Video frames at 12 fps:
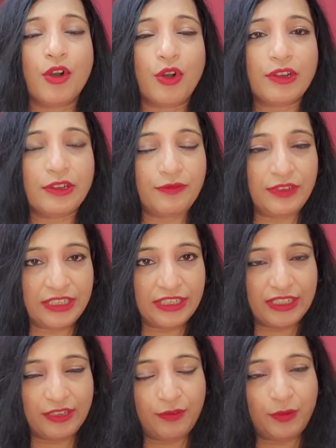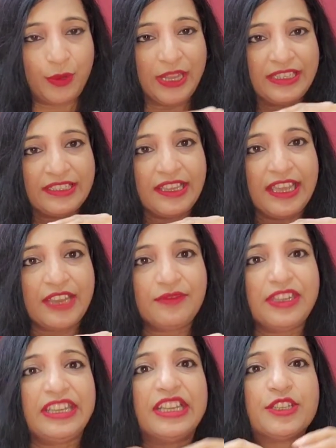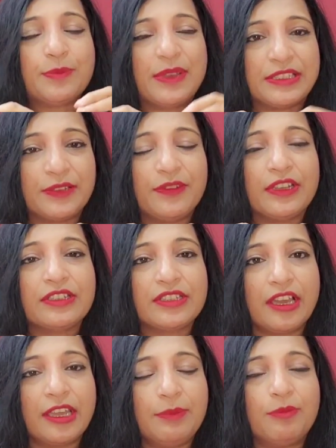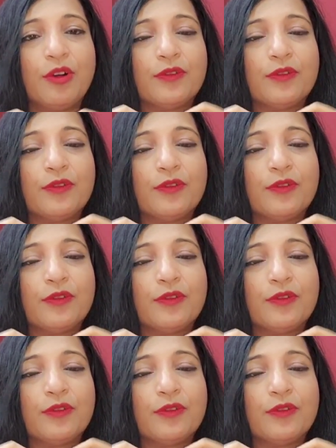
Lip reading: or if it is influenza, and we need specific type